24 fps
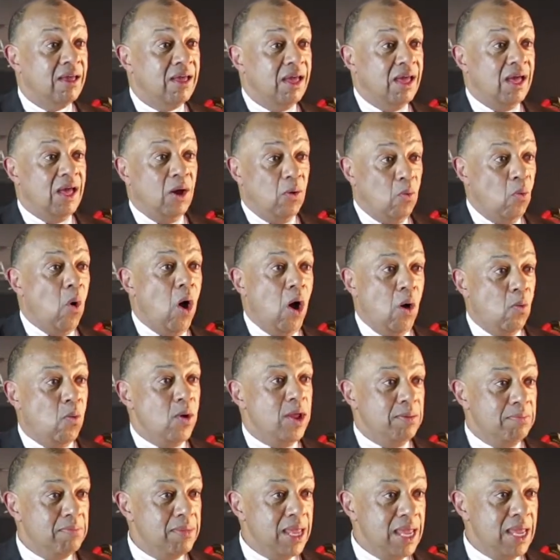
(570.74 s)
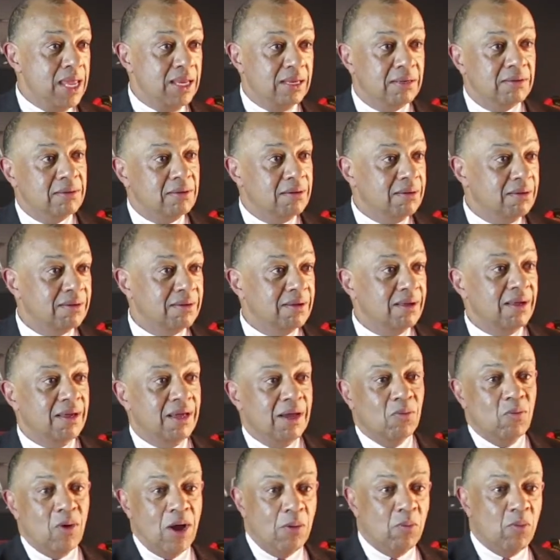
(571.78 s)
what we mean
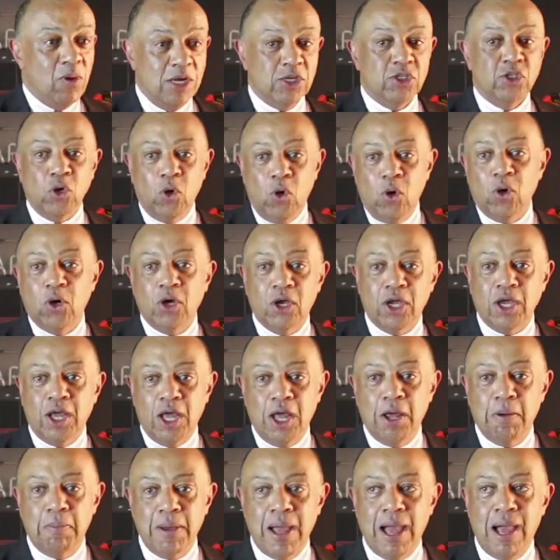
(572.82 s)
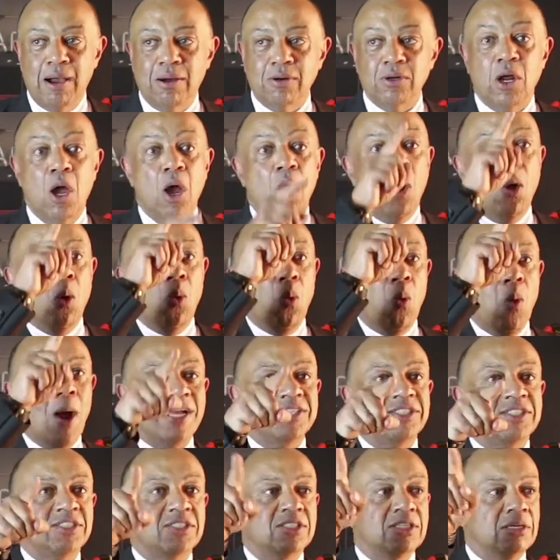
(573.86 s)
when we talk about
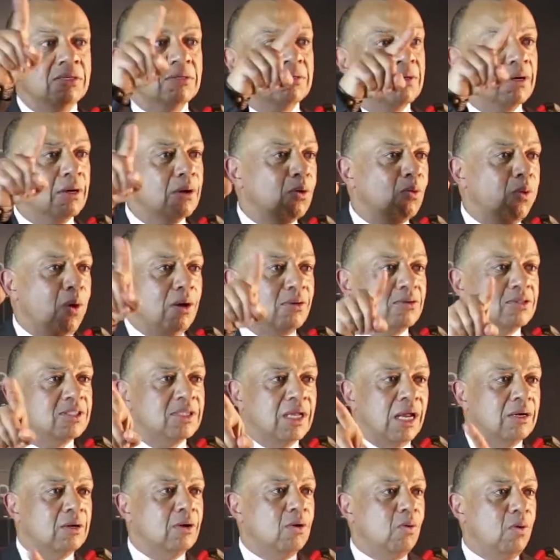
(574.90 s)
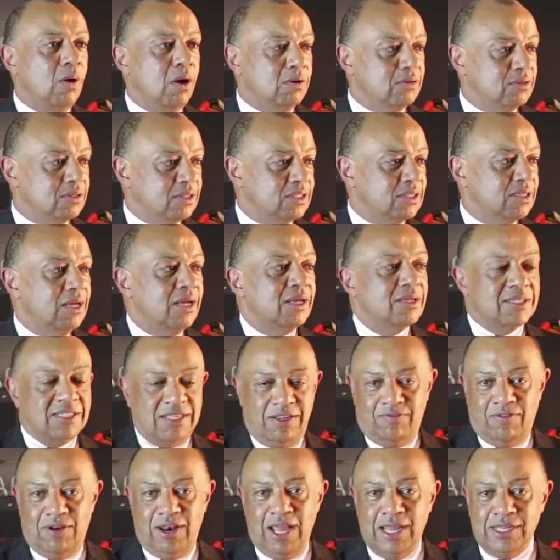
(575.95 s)
Western, quotes unquotes,
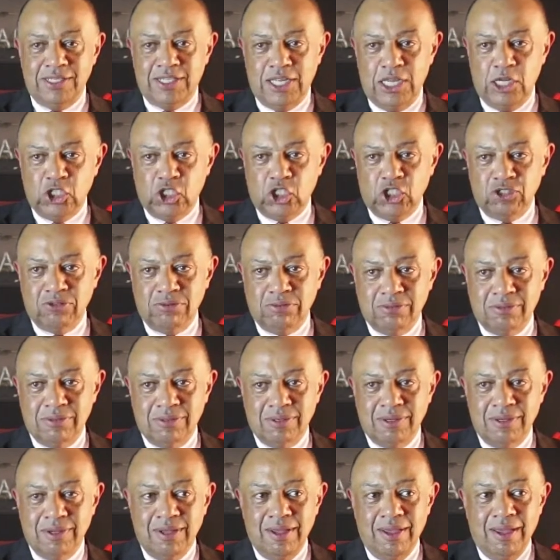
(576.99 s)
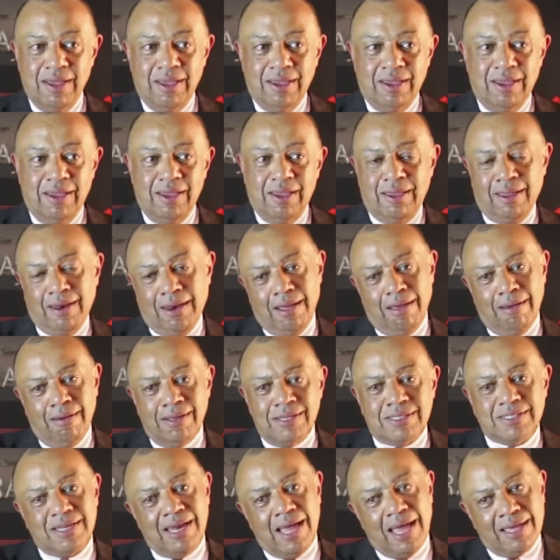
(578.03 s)
civilization.
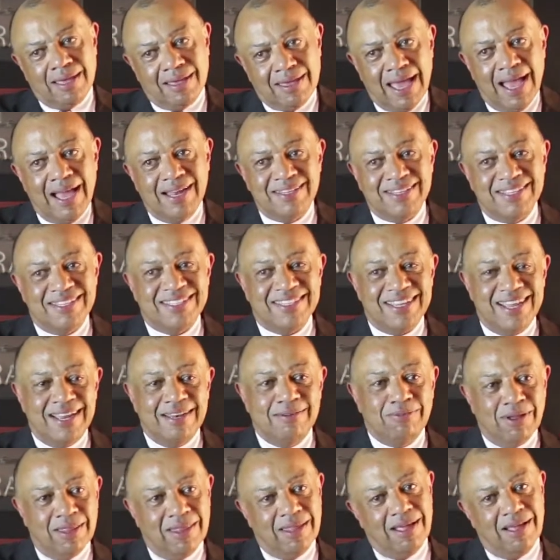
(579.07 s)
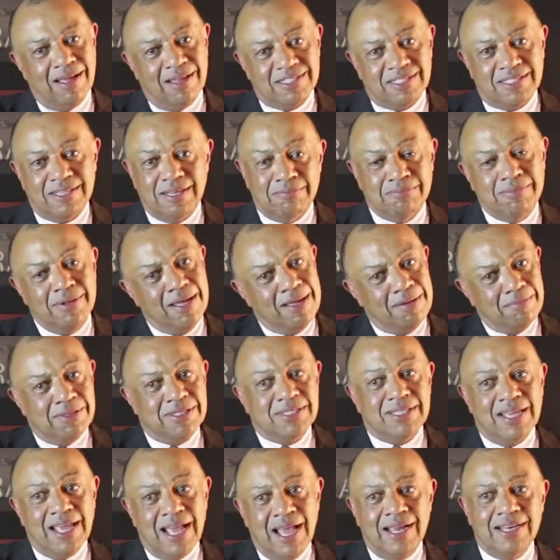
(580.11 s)
It's like Gandhi said when they asked him,
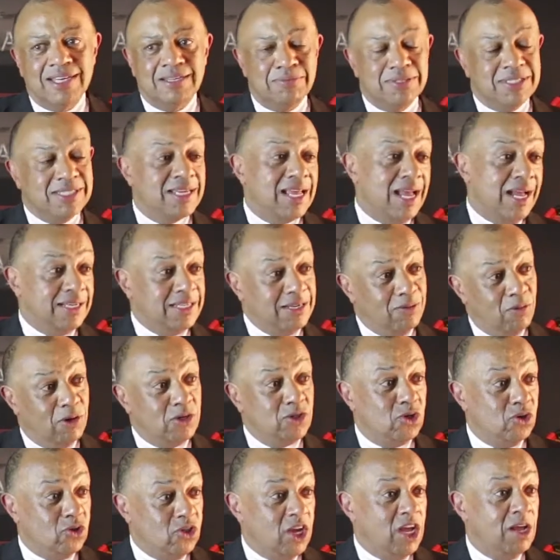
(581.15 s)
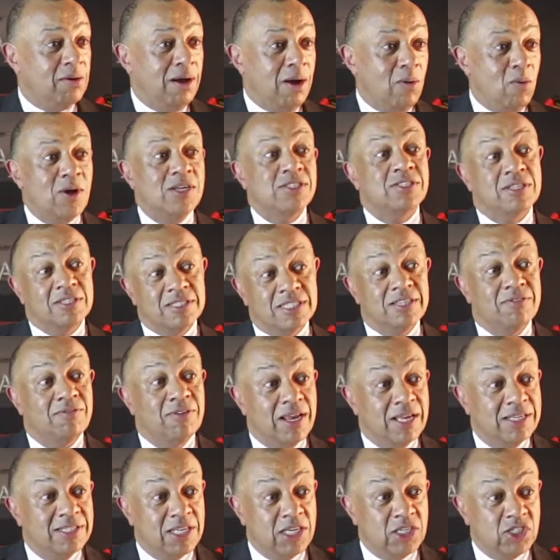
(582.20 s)
Mr. Gandhi, what do you think about Western
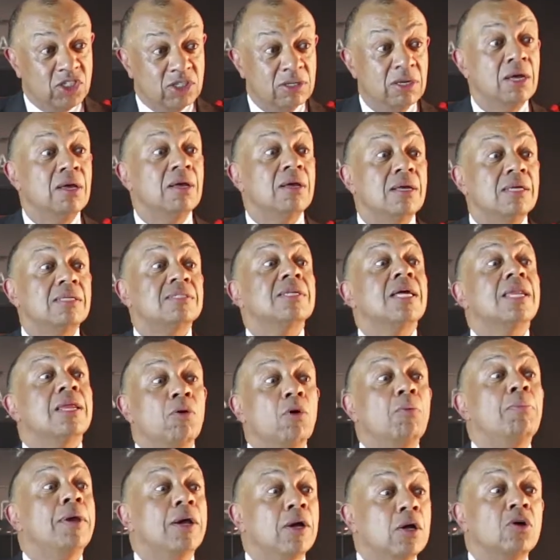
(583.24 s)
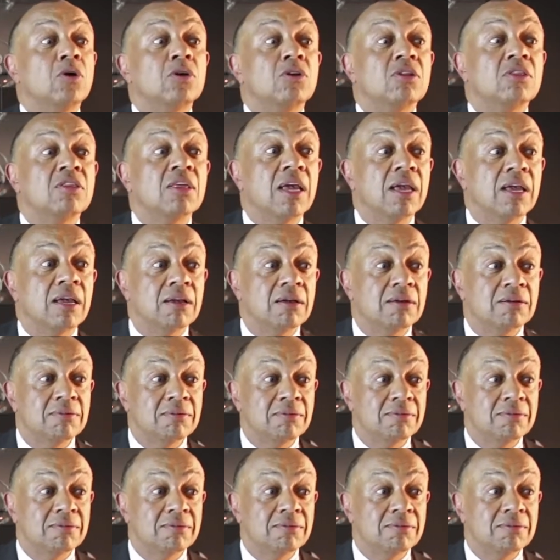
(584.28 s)
civilization? He said it would be a good thing.